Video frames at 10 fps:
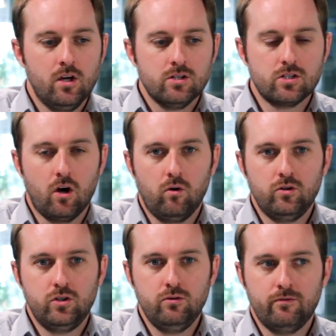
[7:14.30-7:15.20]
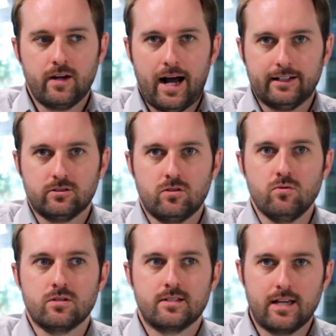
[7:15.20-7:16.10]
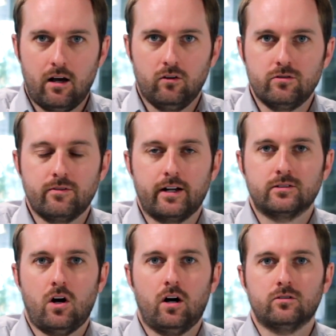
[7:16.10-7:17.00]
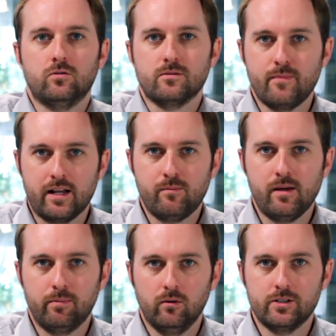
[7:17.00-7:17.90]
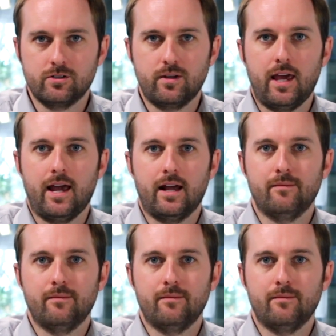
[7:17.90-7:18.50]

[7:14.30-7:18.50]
So you've got to sell. You've got to talk to as many people as you can